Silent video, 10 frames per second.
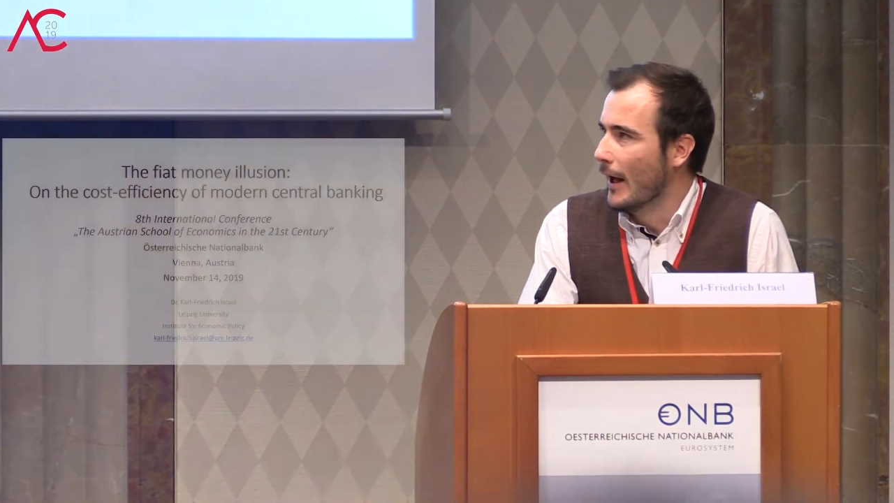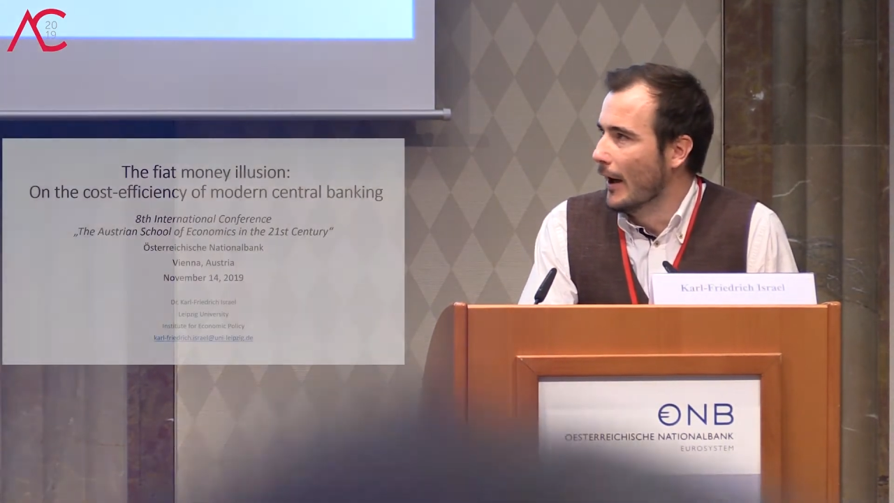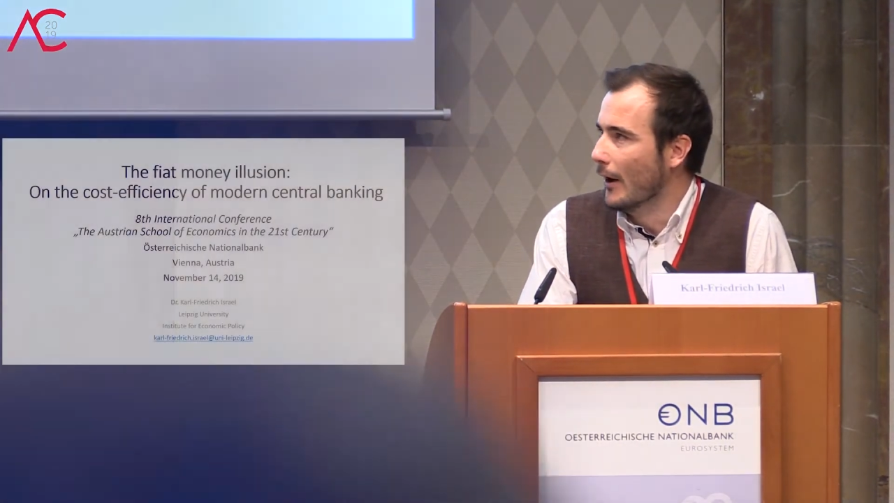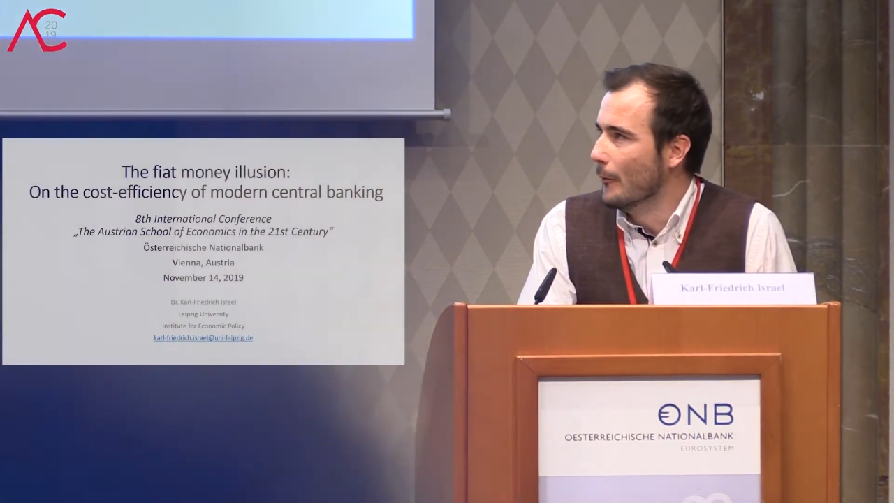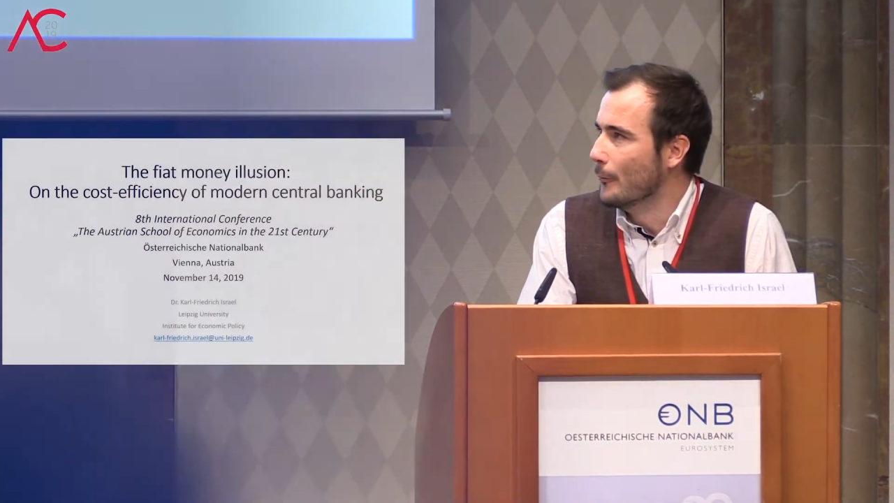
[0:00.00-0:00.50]

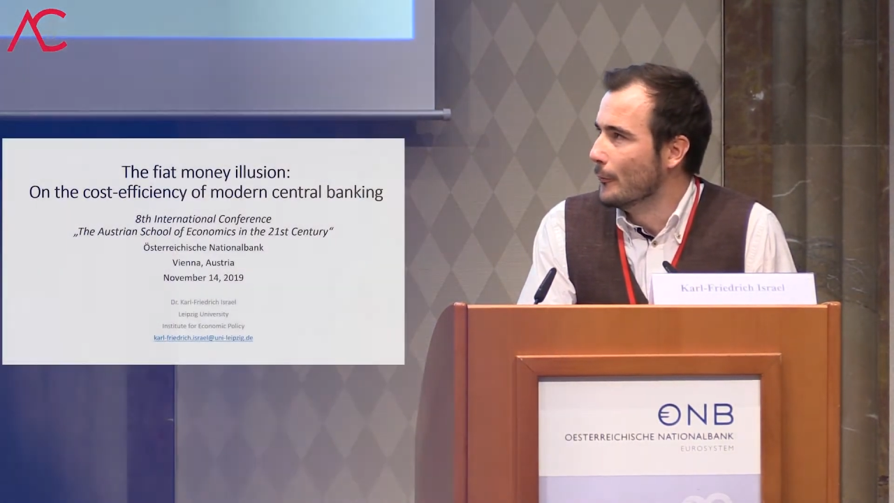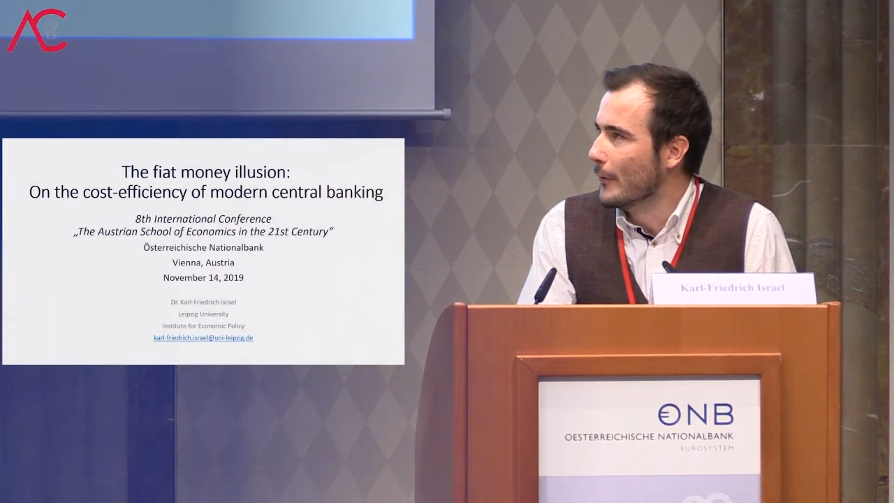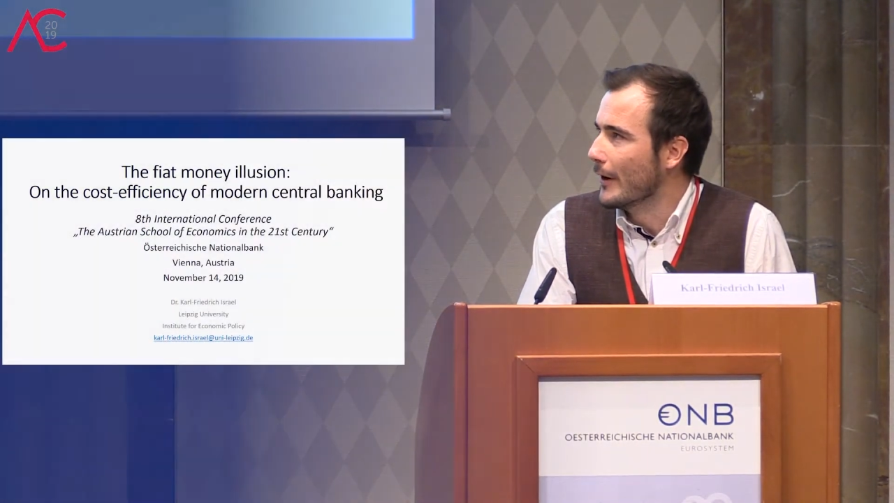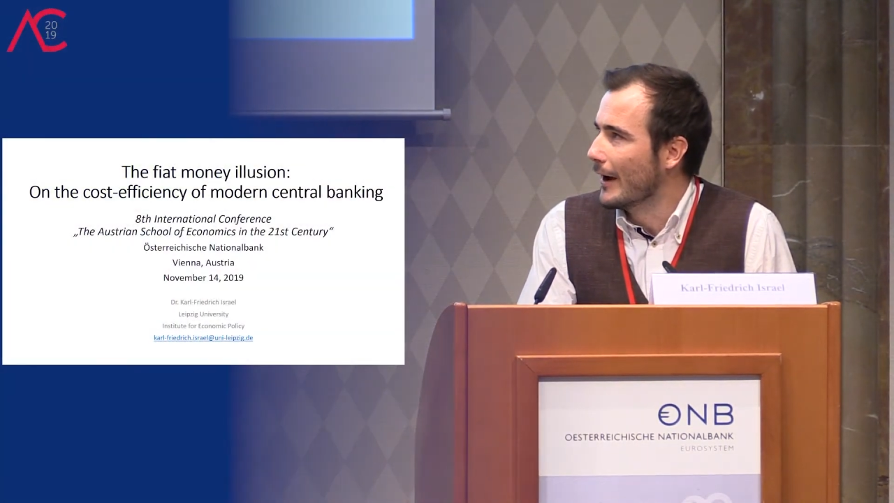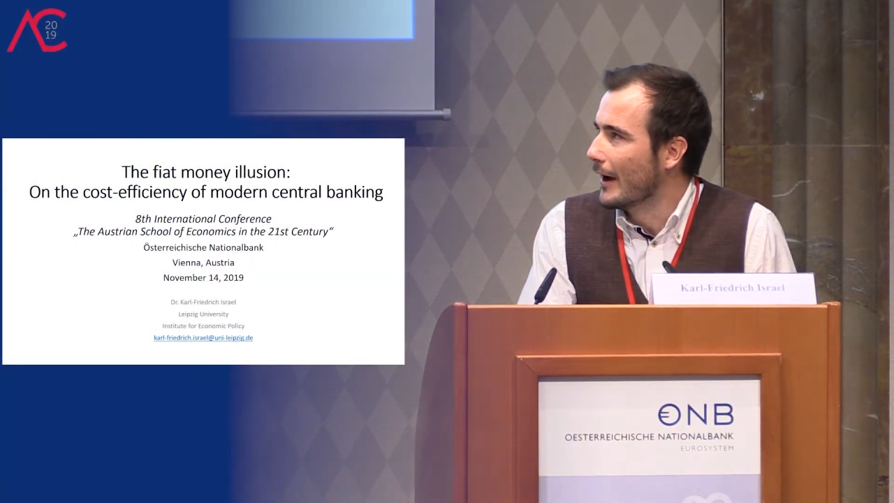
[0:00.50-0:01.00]

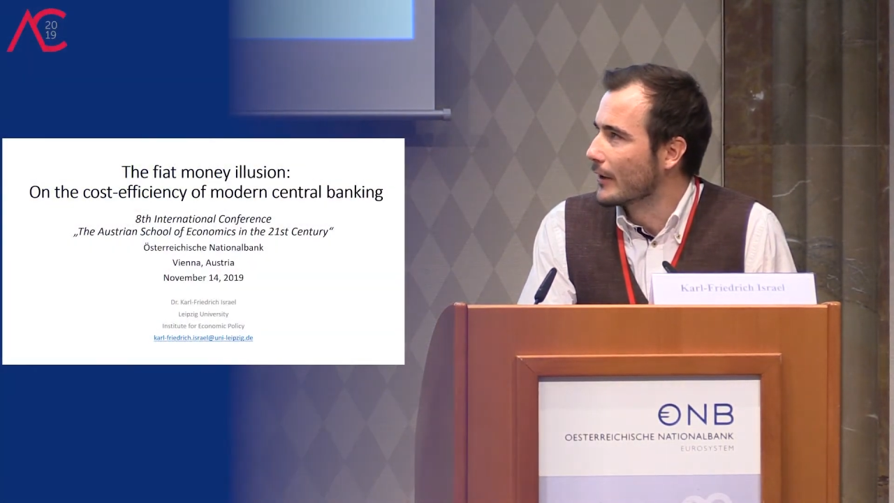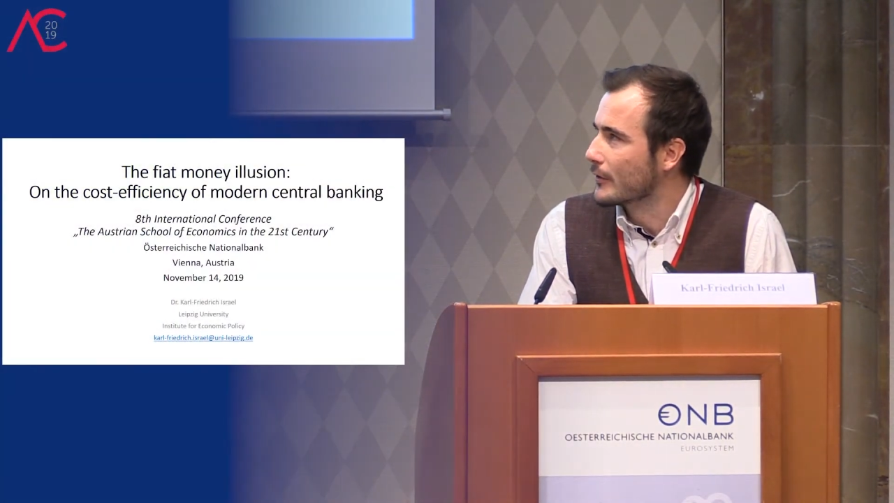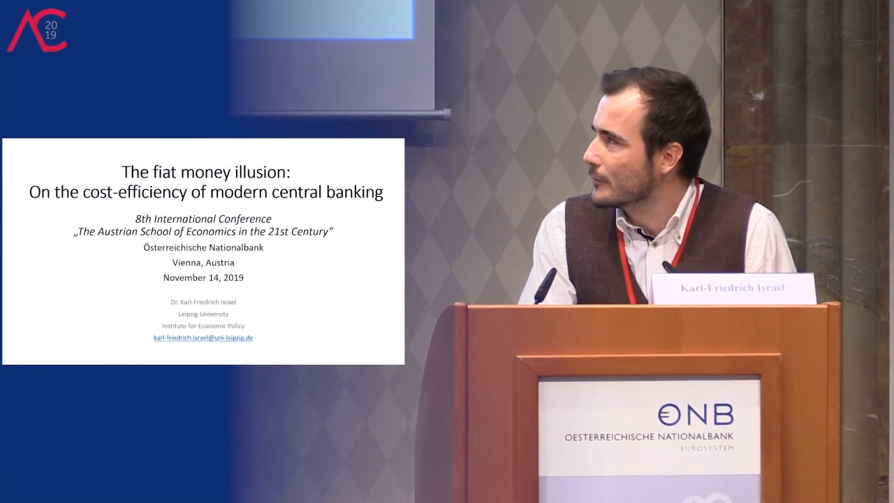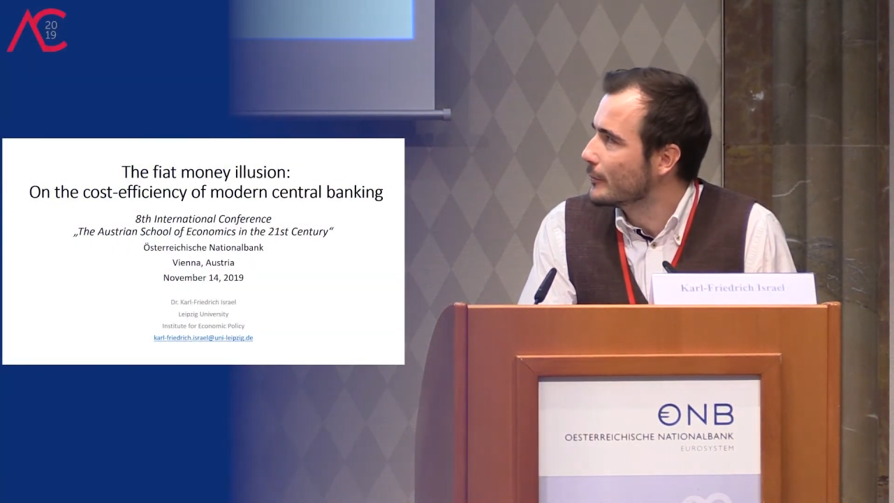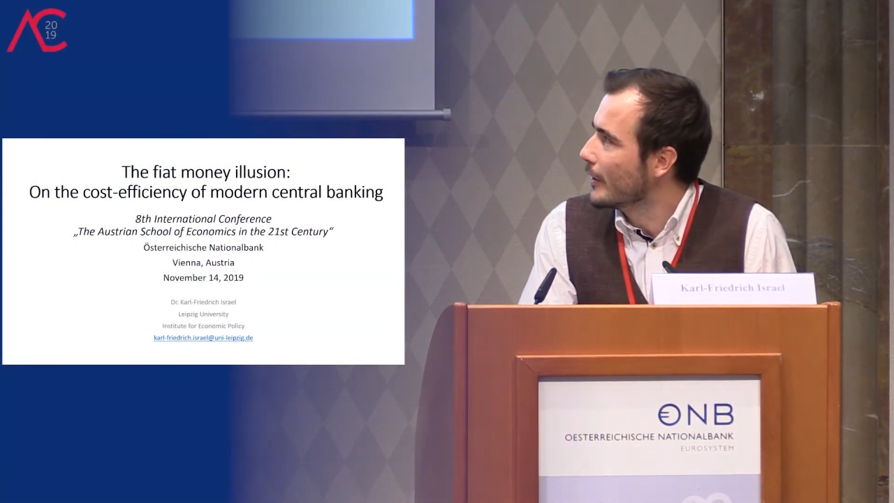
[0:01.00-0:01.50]
I
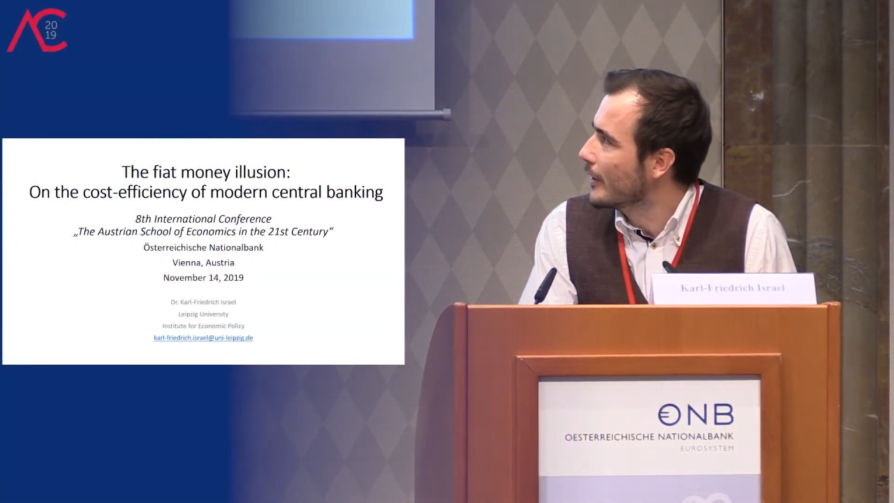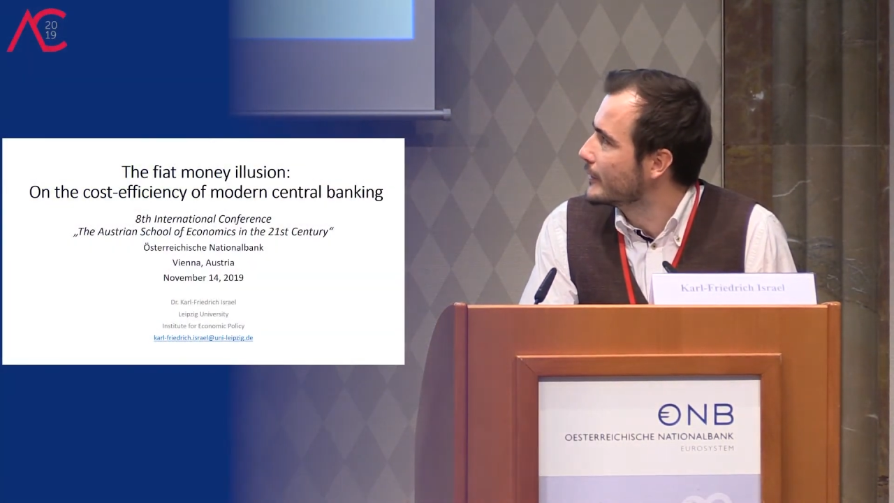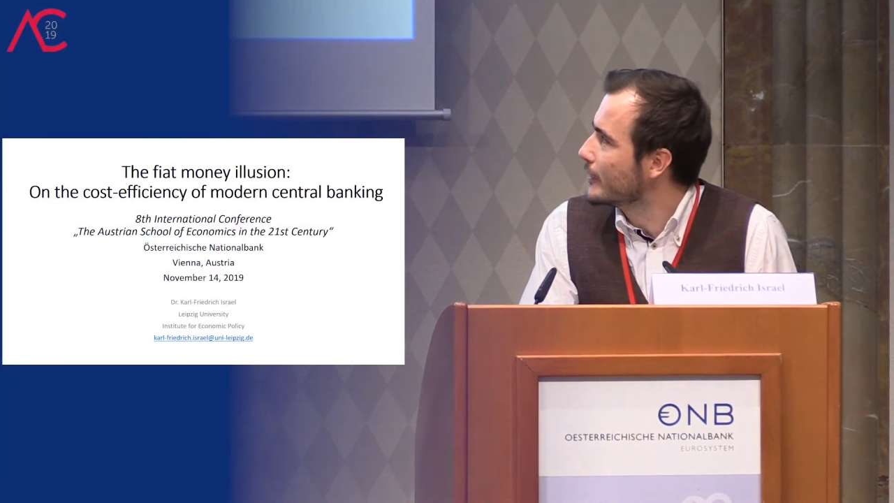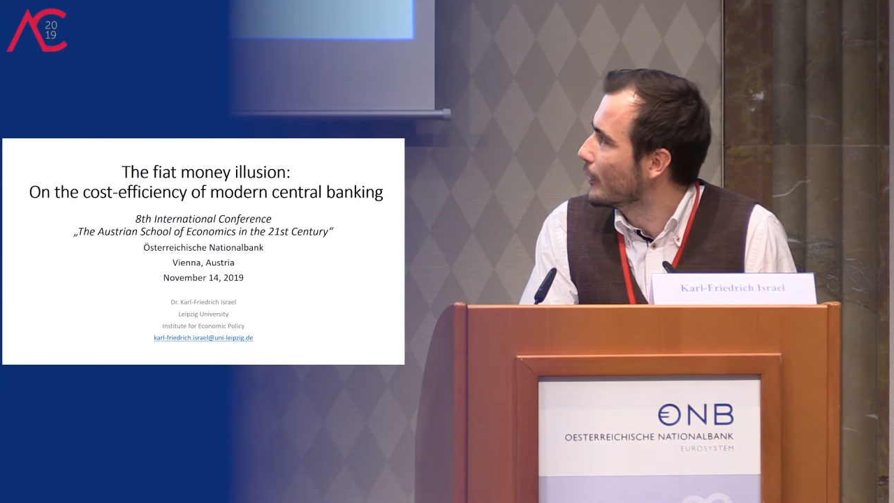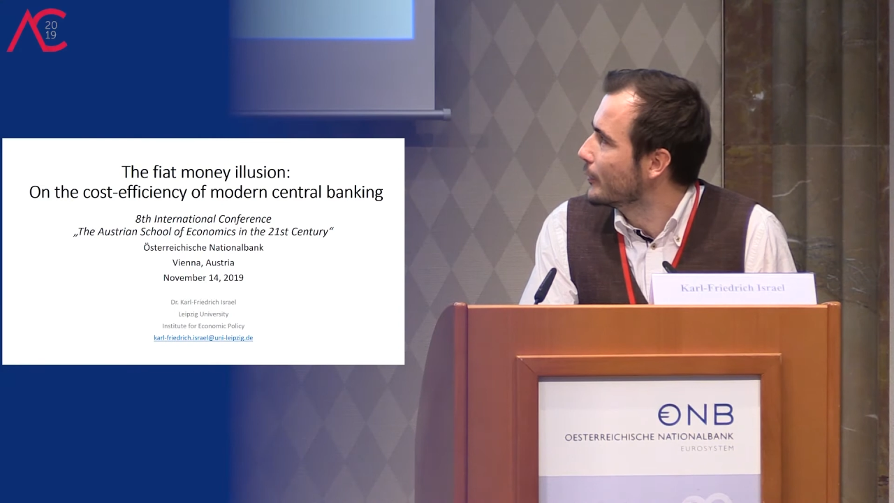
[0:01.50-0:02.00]
think my
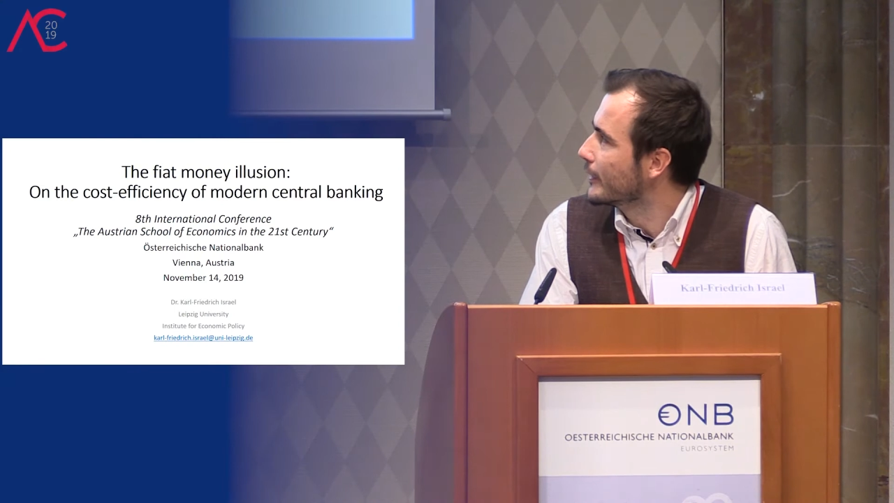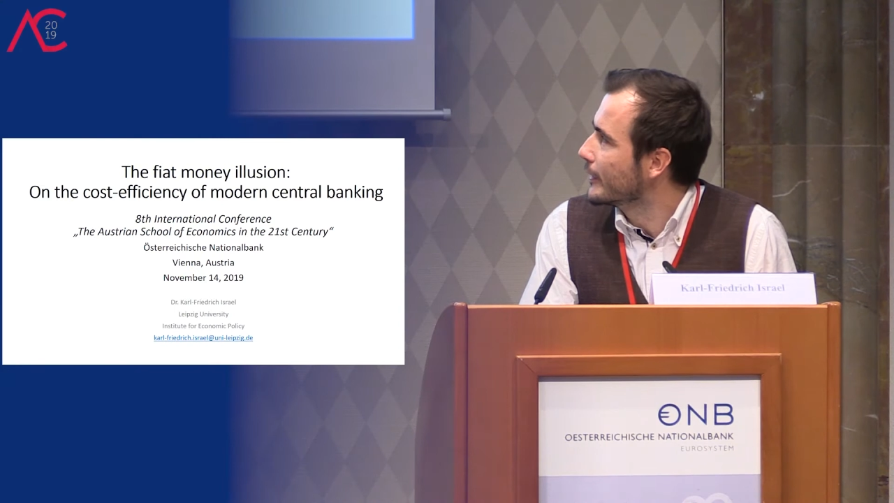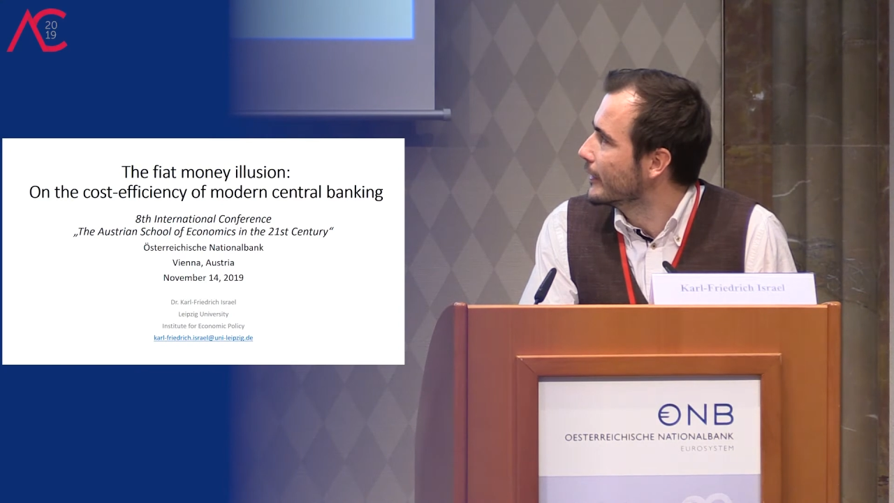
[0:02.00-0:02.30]
topic